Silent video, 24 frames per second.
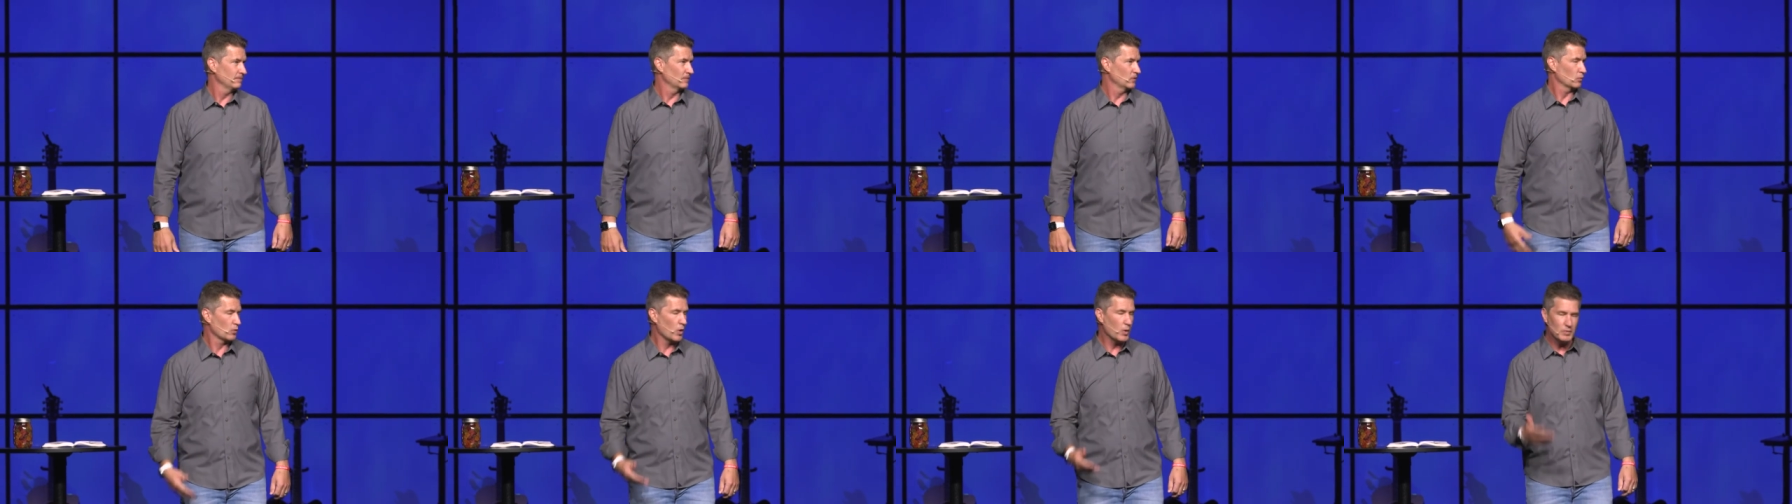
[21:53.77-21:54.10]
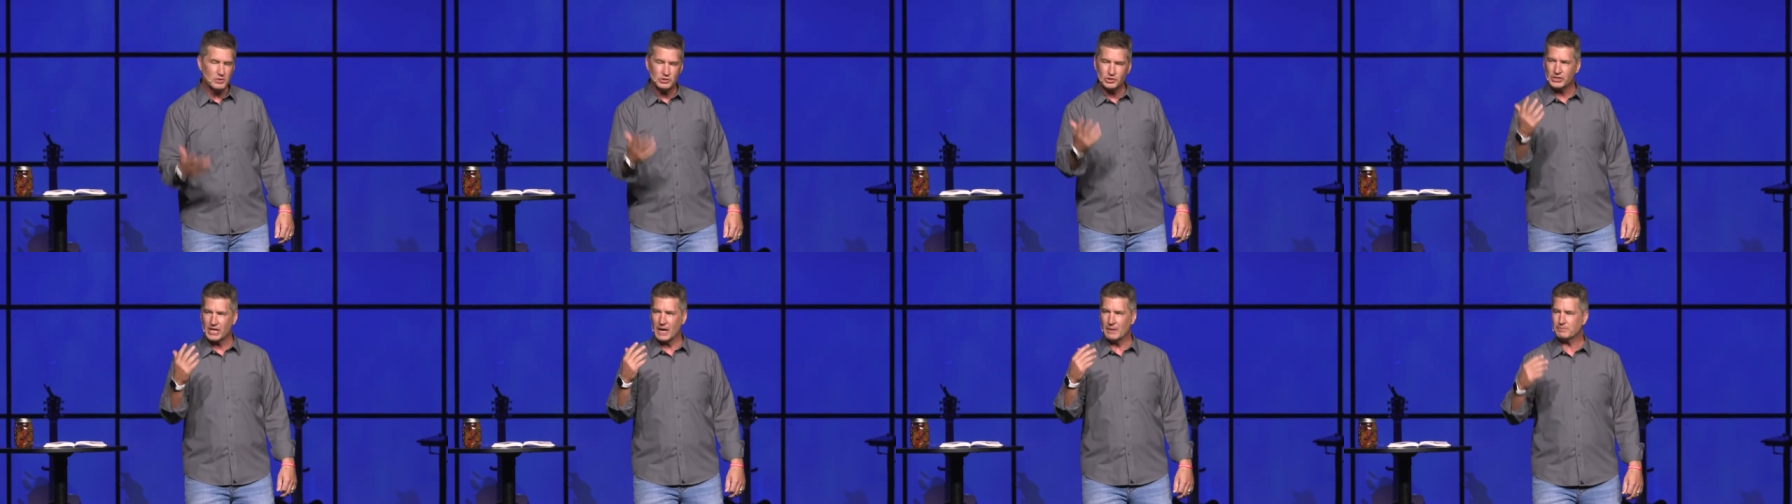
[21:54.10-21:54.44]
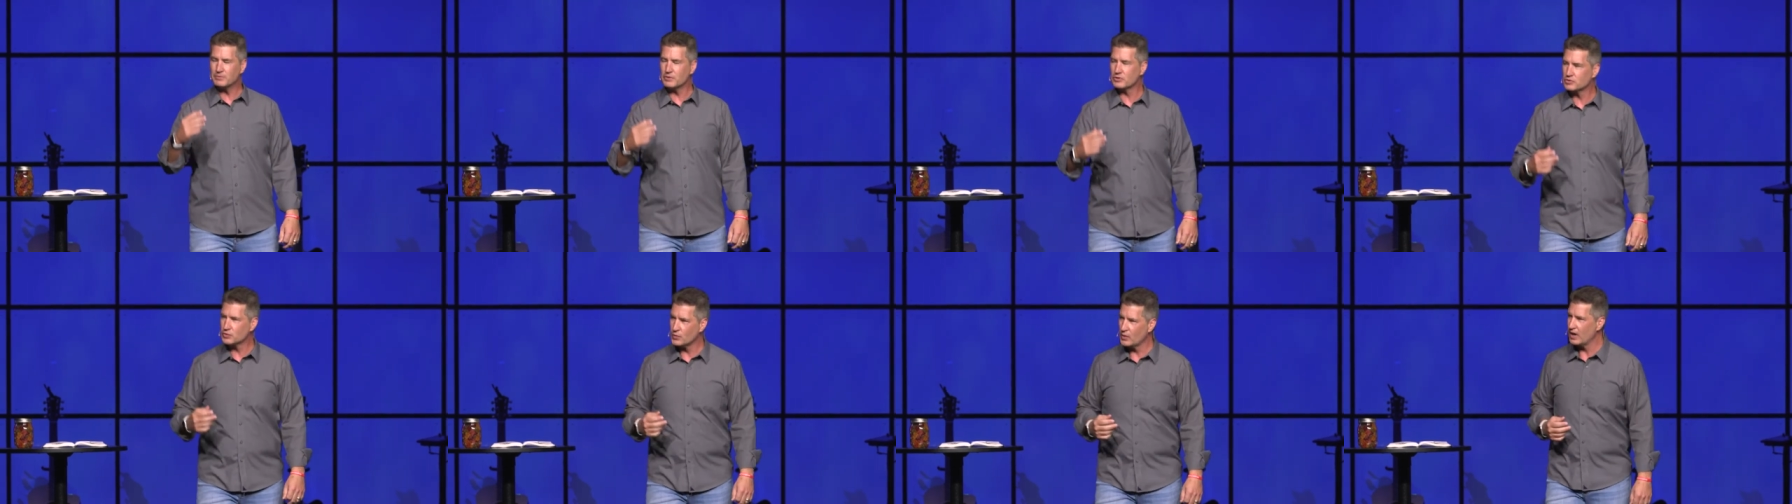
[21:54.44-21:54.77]
Romans
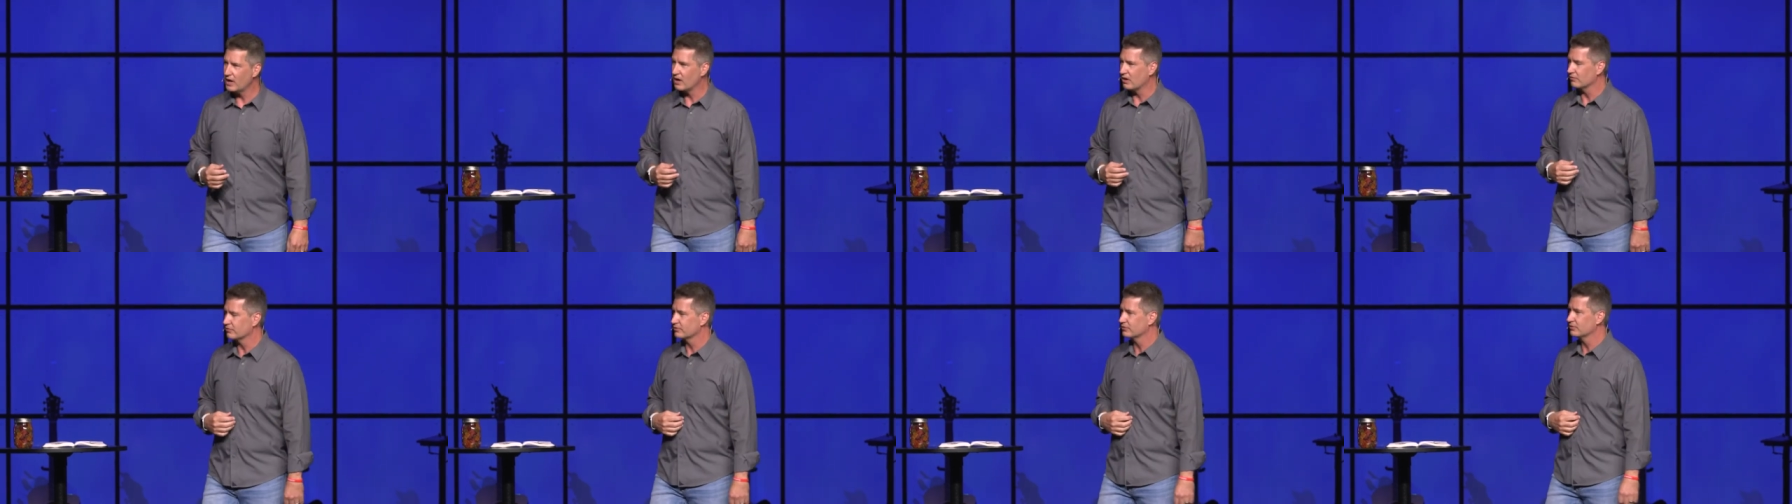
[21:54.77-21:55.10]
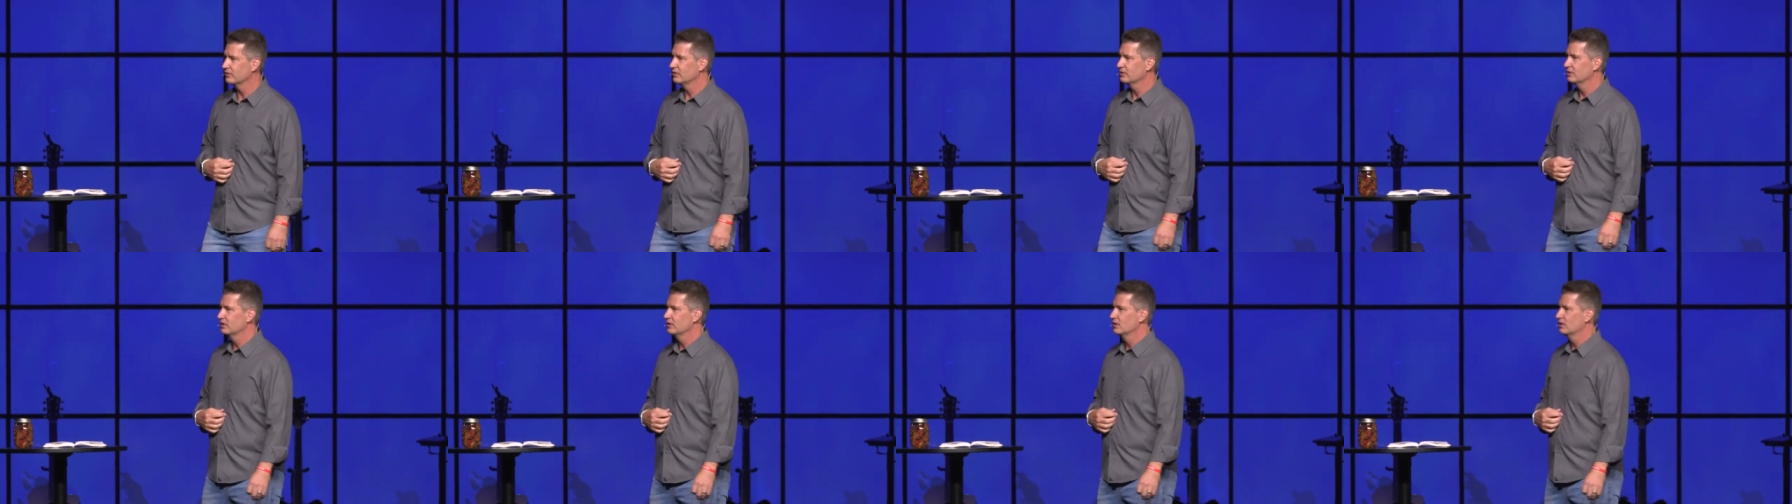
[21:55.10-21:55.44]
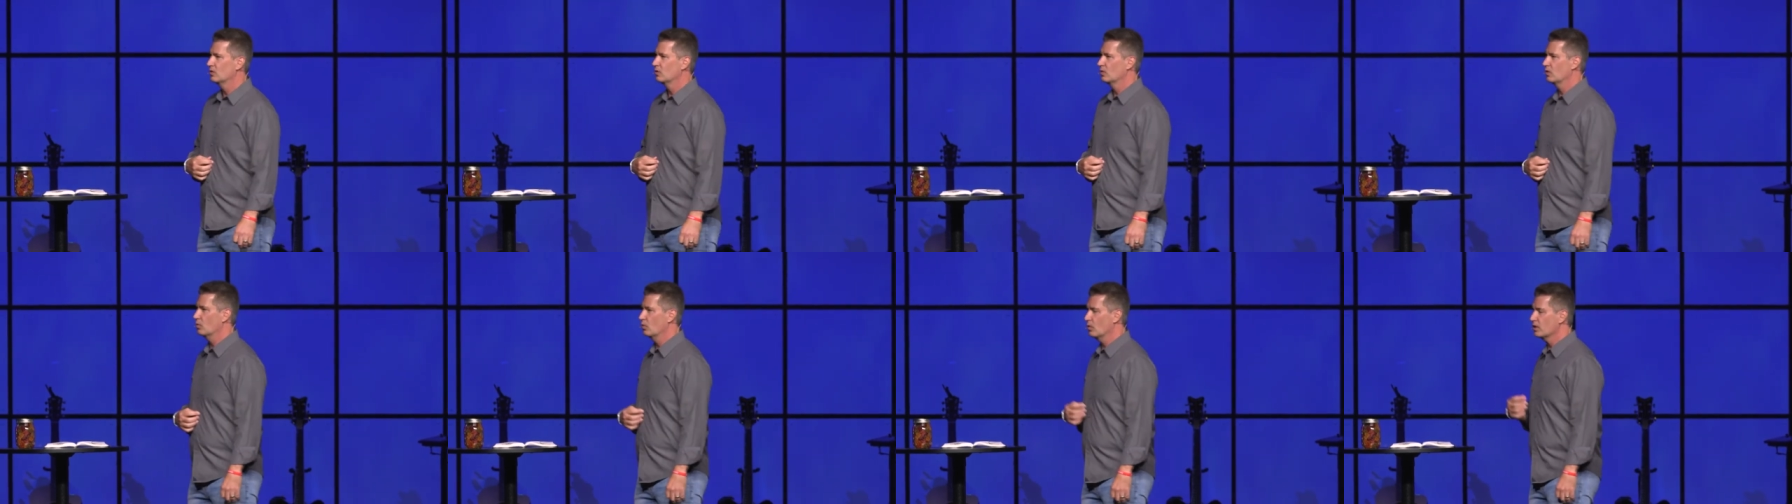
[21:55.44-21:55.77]
chapter twelve.
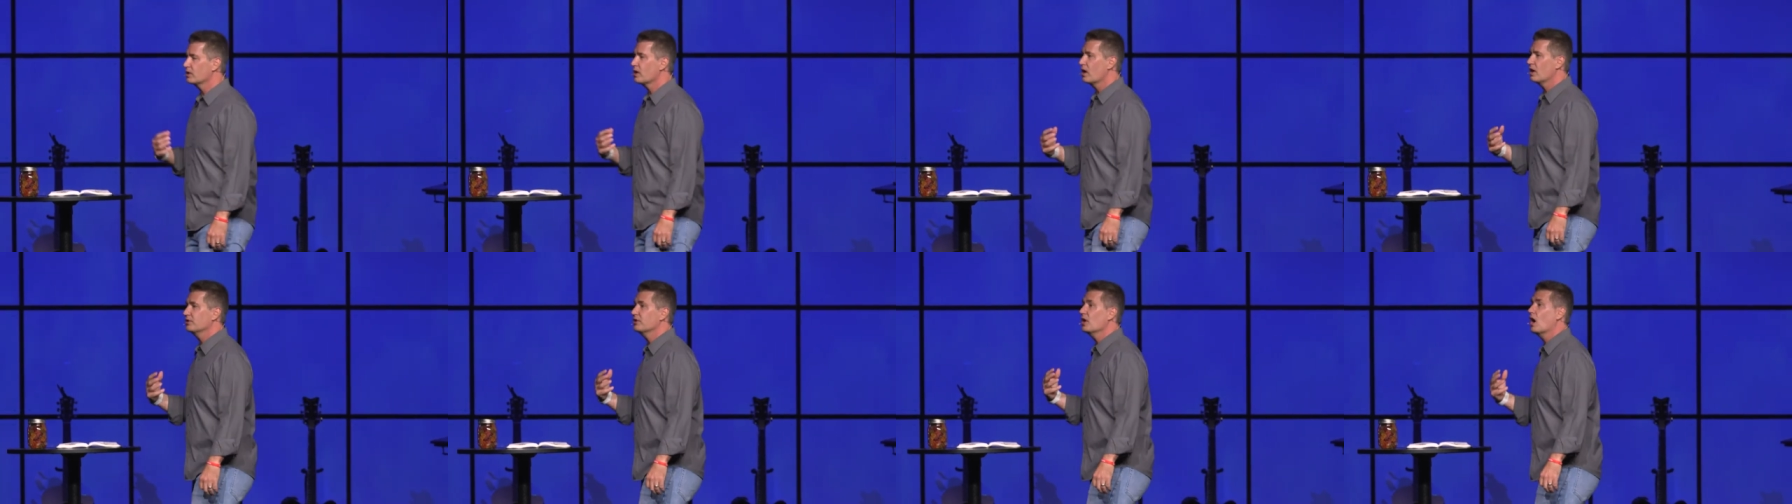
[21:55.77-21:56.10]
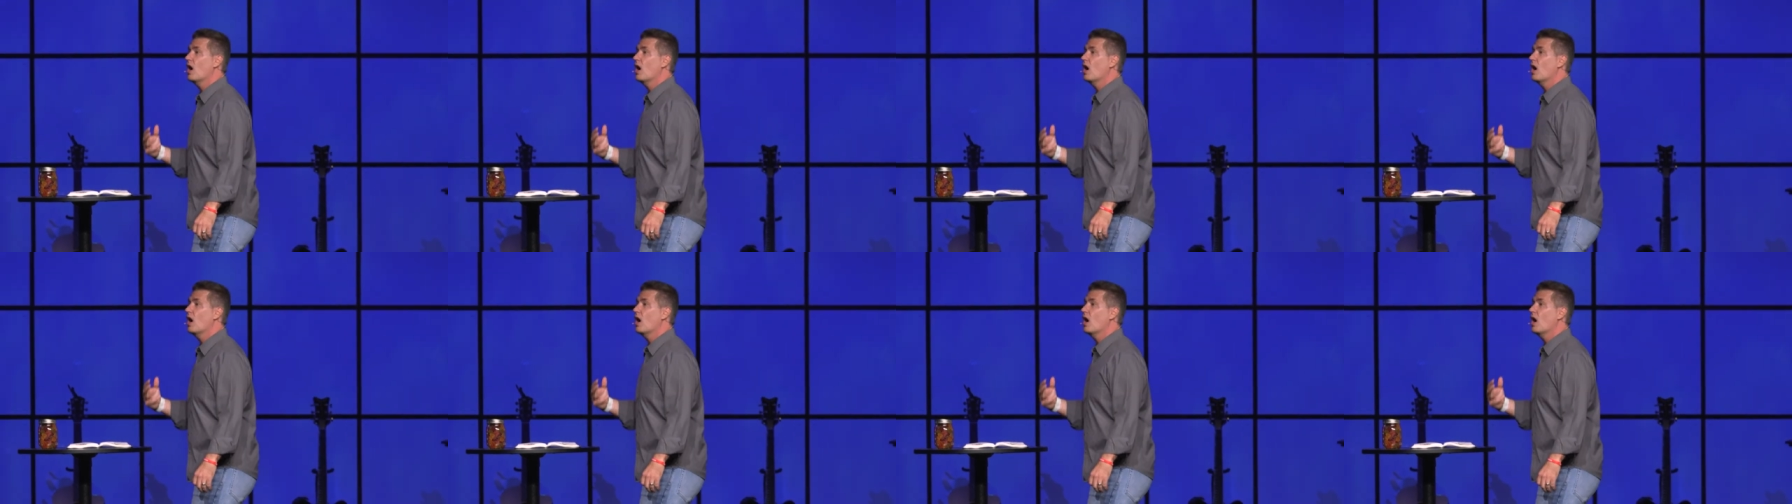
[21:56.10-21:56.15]
We're called to